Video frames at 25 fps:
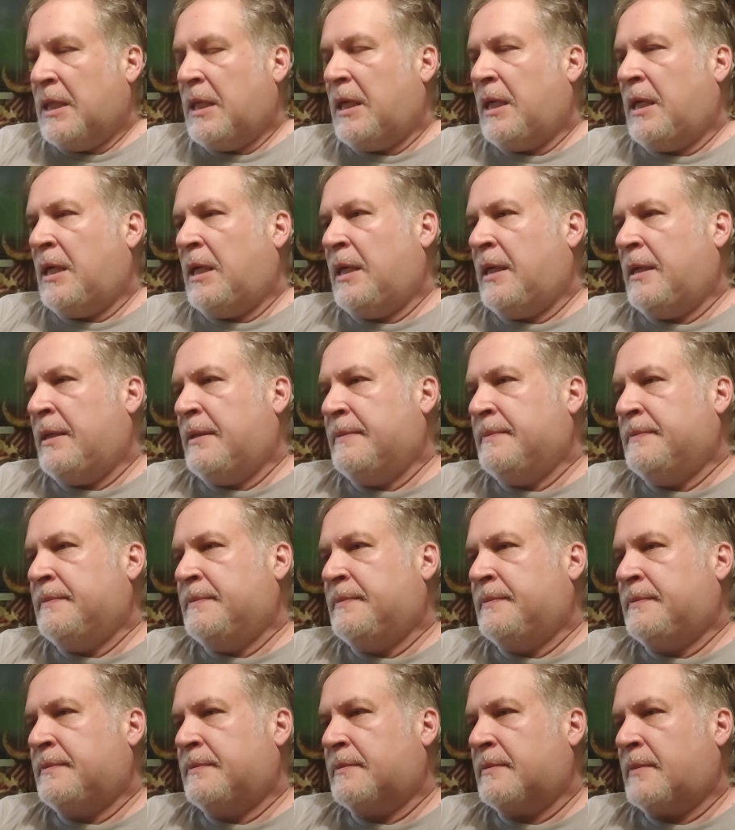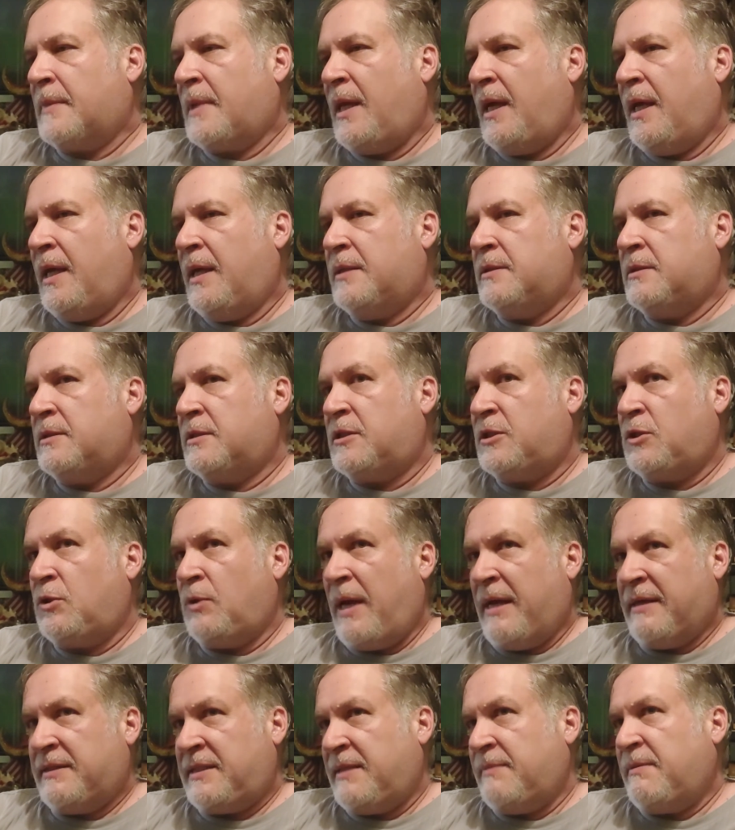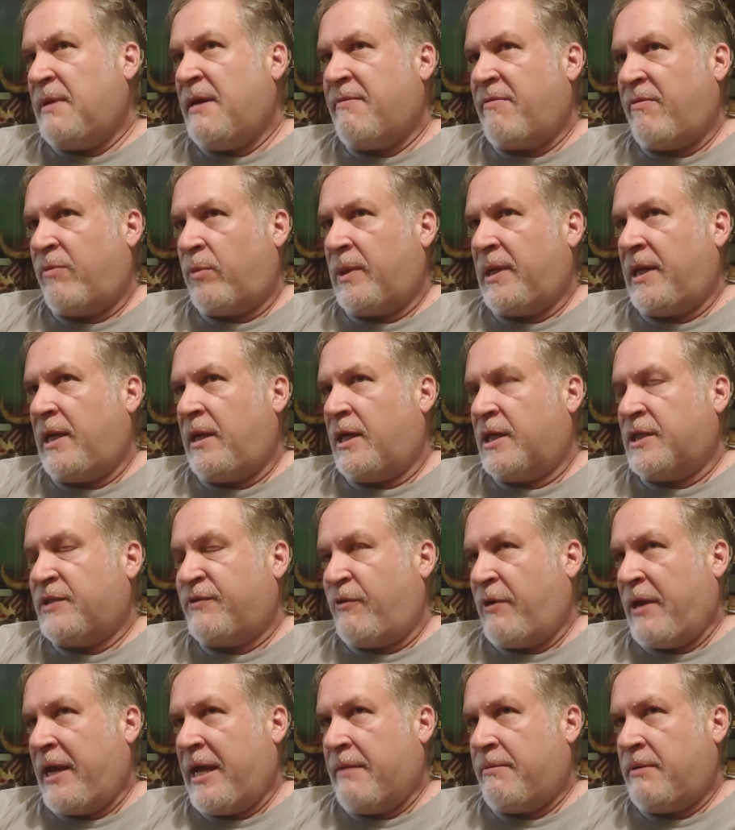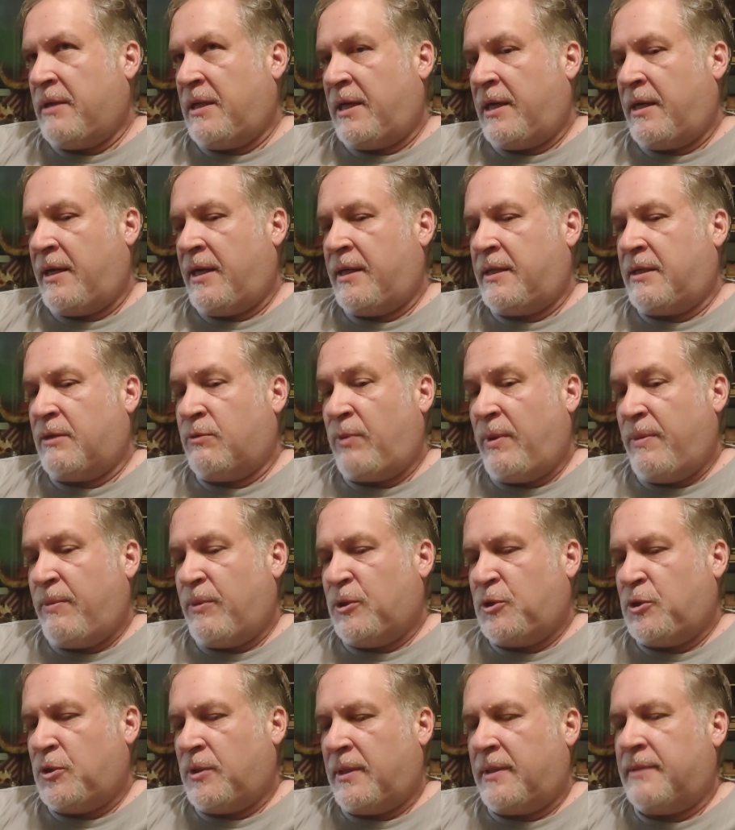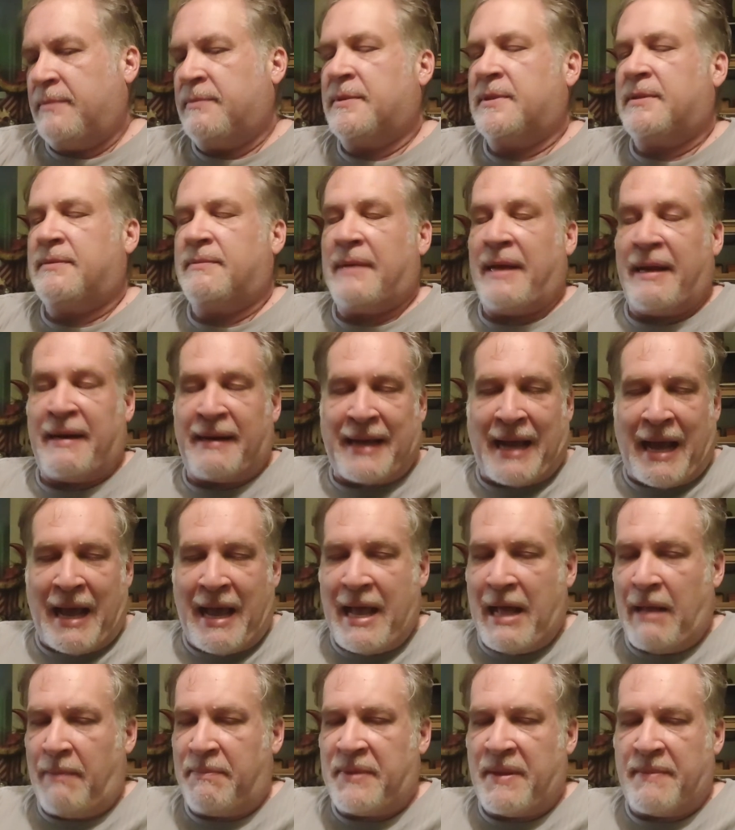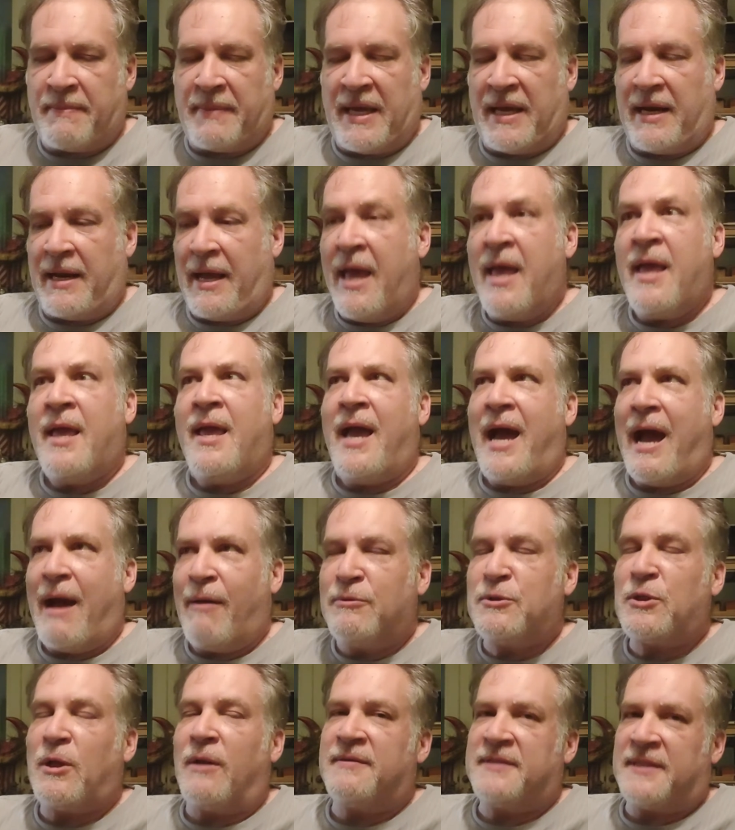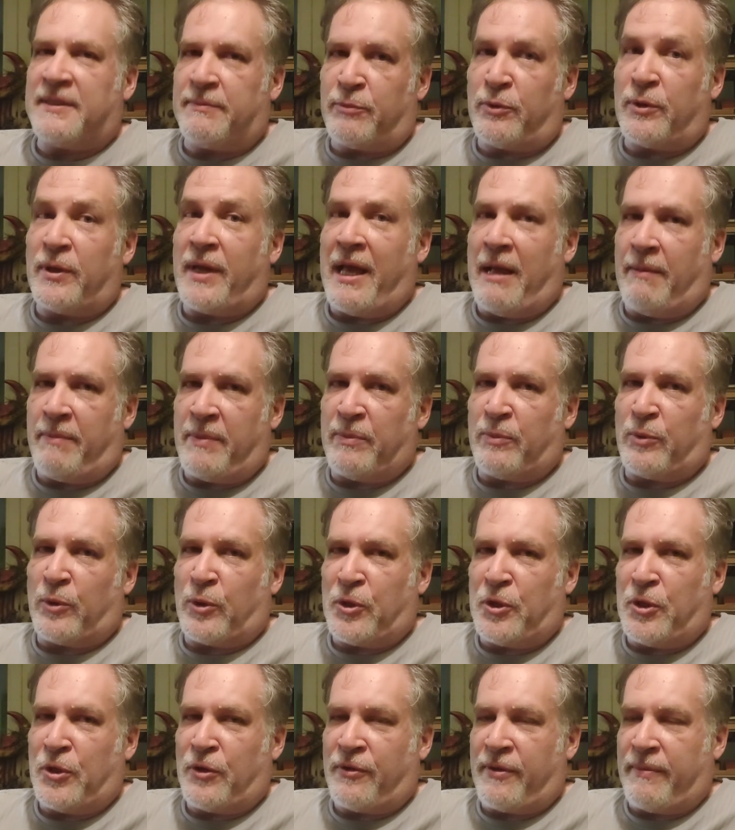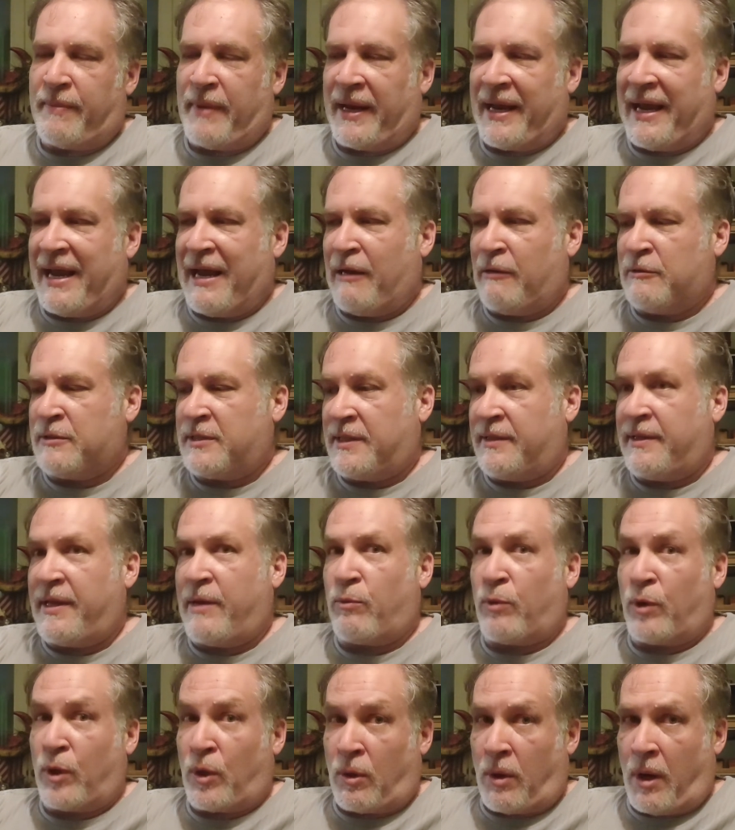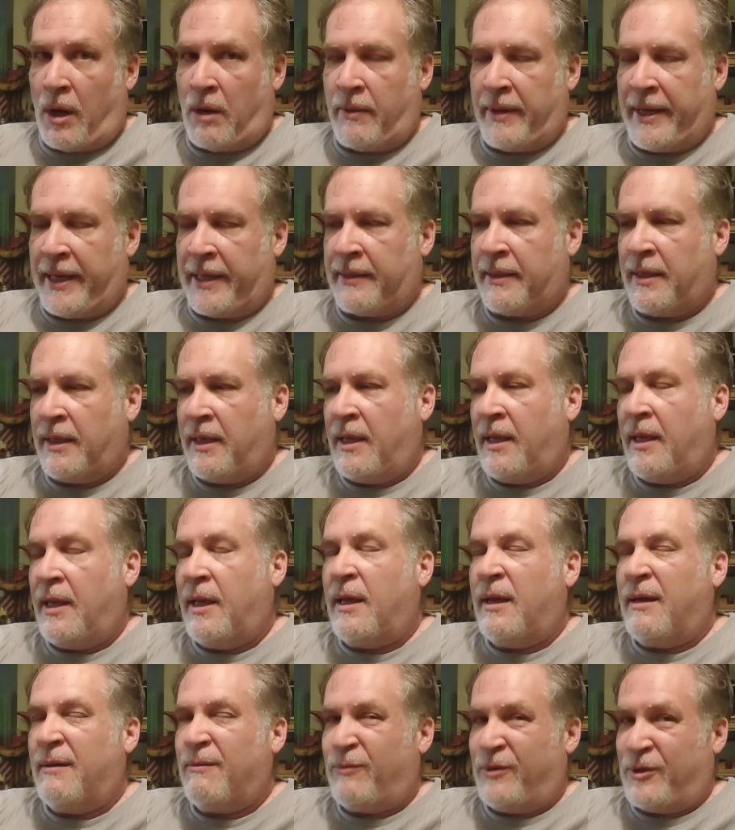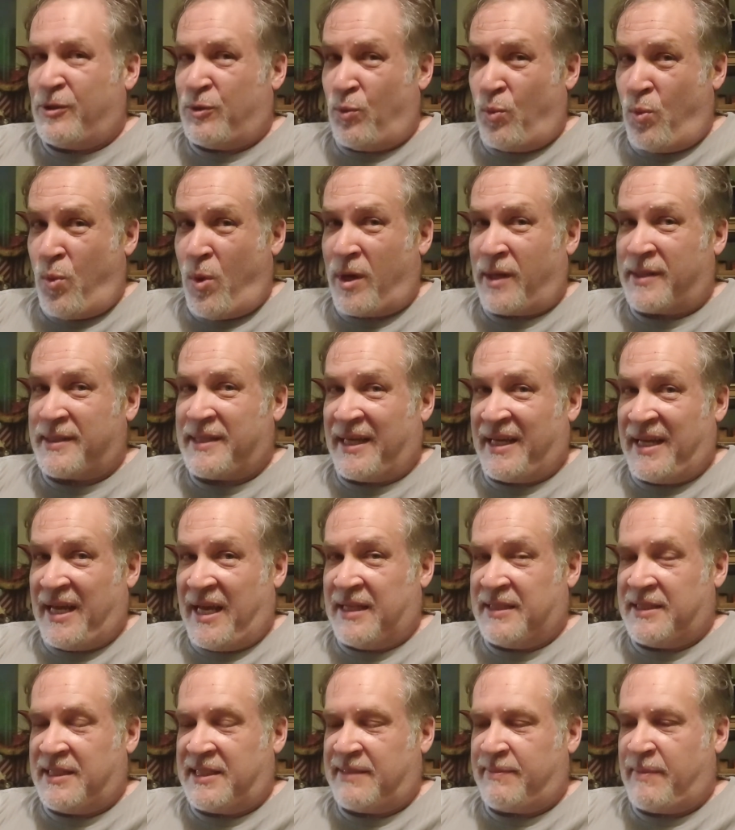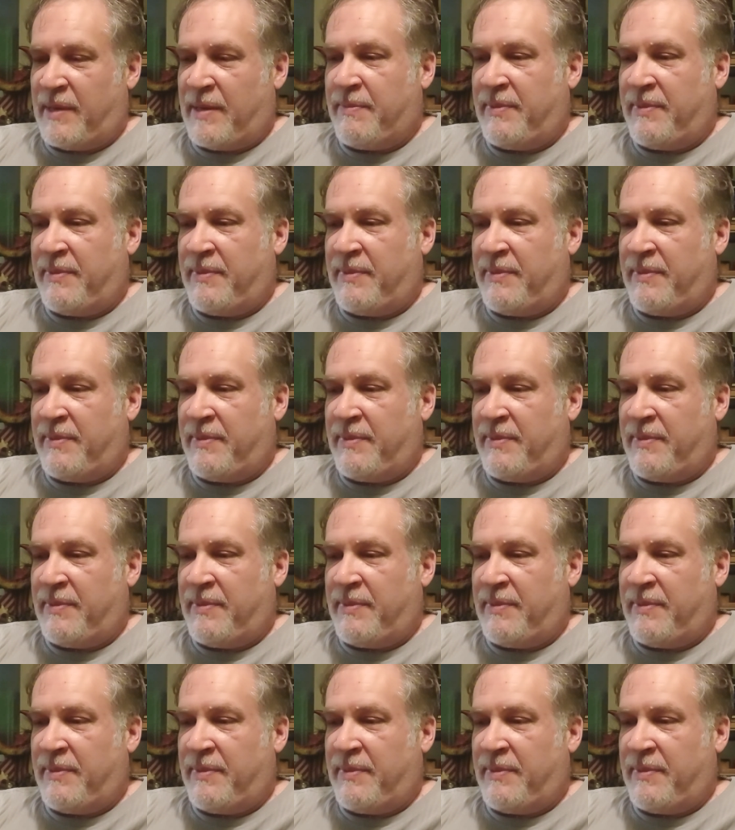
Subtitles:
And you seem to have a really large vocabulary. Could we put you on? And a guy helped them get I was also helping procure them accounts, and they were growing, which worked against me